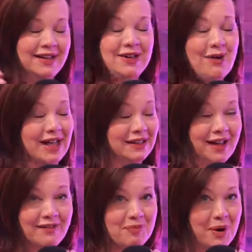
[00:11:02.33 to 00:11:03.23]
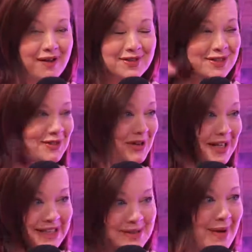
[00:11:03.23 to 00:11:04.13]
you know, I love private duty,
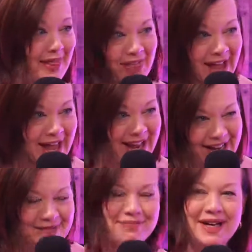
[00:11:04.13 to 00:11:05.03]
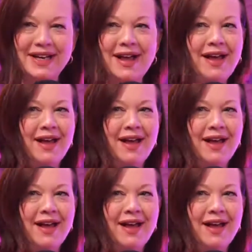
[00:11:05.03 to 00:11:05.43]
it's my thing, but